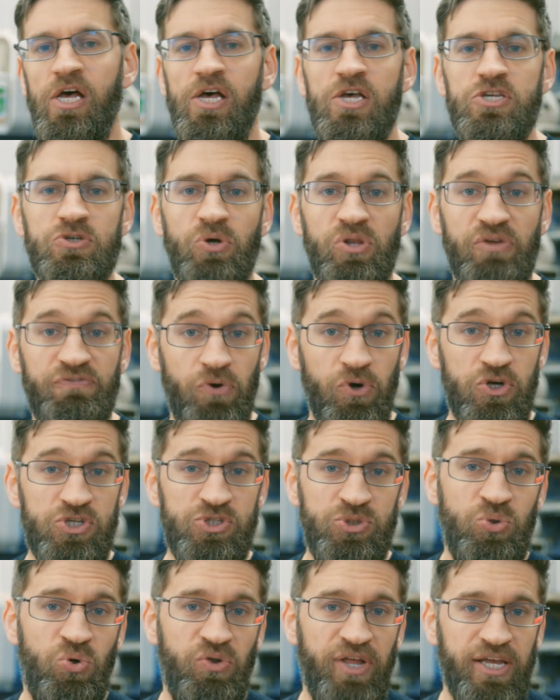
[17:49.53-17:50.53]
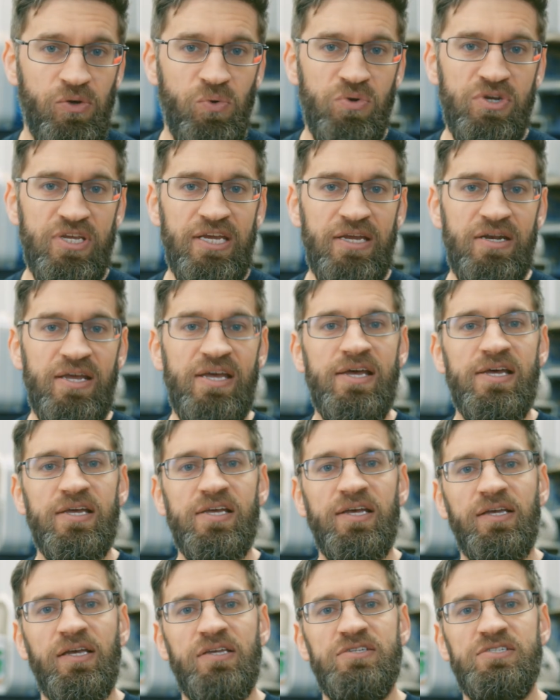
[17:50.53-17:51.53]
So the first tool that you need
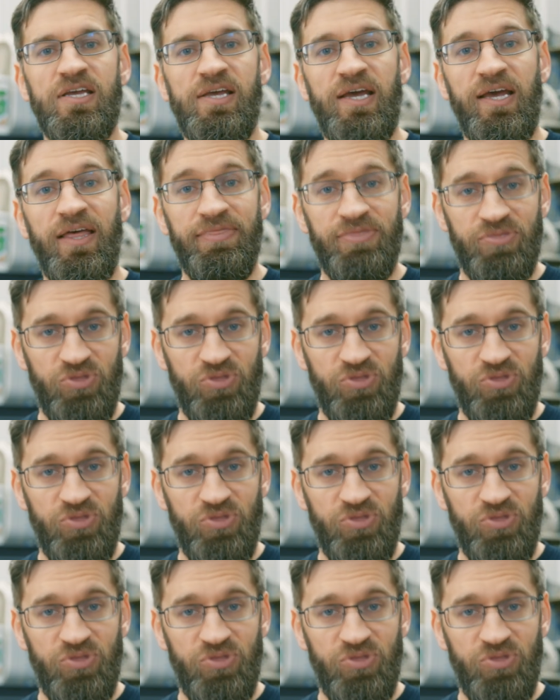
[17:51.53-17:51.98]
is a